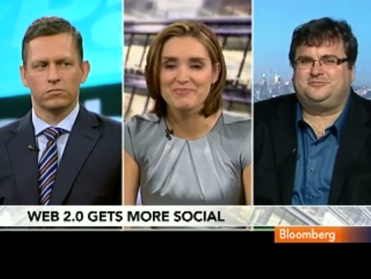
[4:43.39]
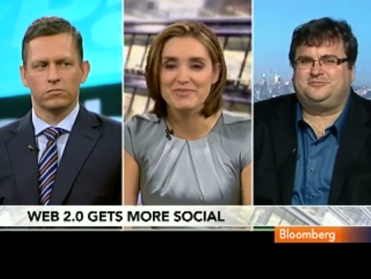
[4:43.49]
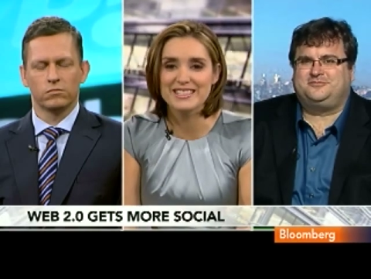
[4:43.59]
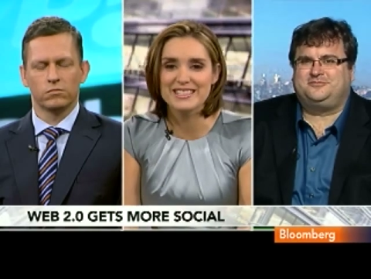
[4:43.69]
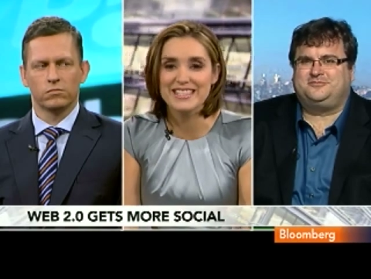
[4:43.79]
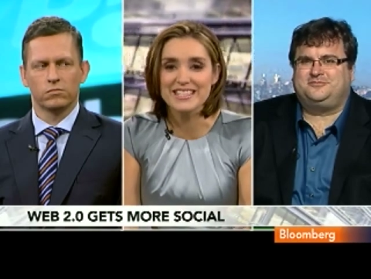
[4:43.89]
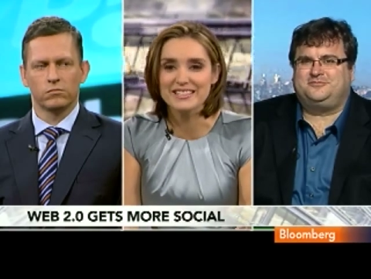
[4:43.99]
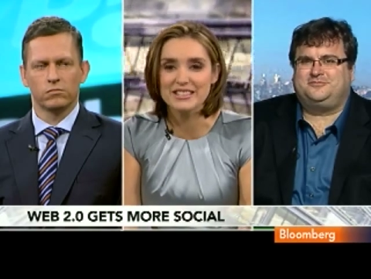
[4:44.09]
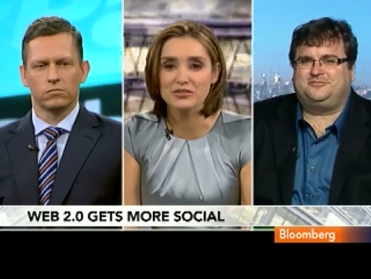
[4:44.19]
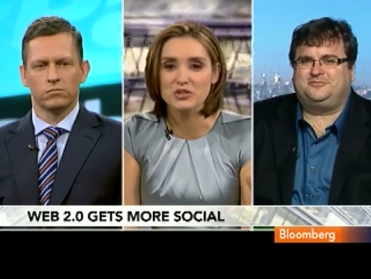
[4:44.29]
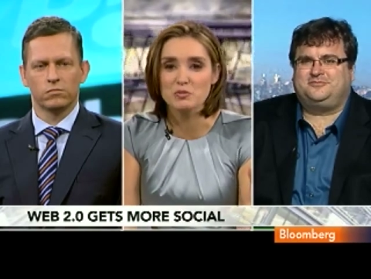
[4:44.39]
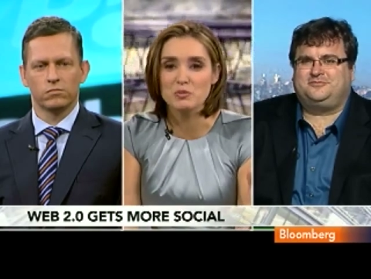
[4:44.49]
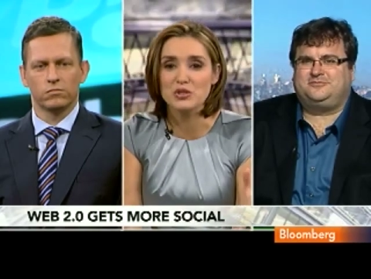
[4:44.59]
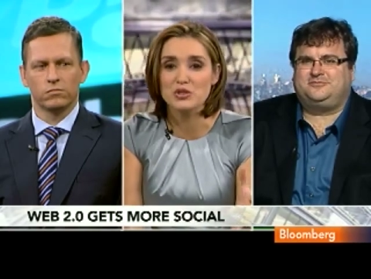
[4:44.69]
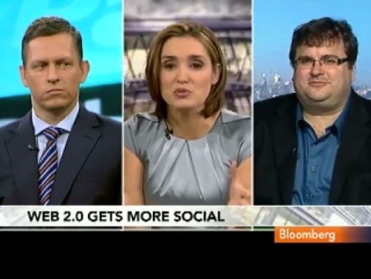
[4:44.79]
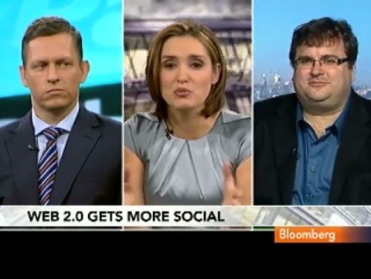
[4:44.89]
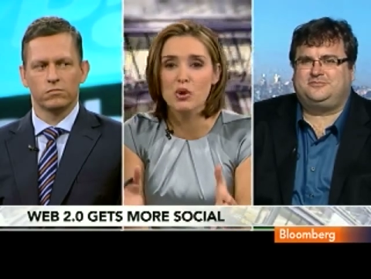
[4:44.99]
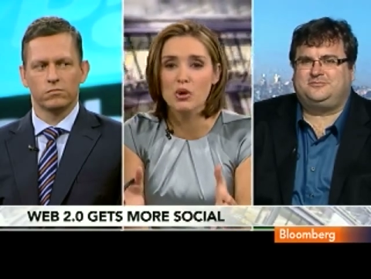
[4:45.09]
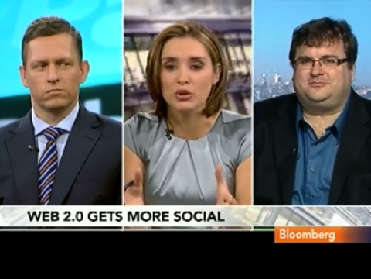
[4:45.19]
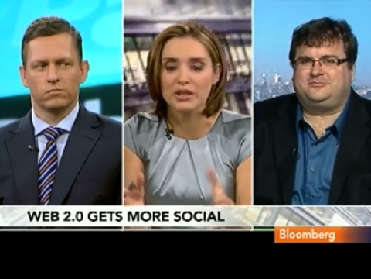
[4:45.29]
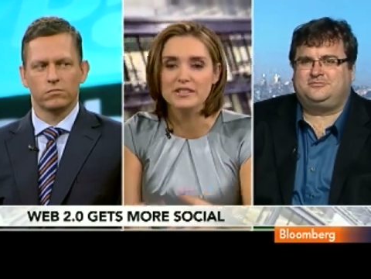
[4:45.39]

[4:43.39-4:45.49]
Speaker 1: seed deals to be smaller.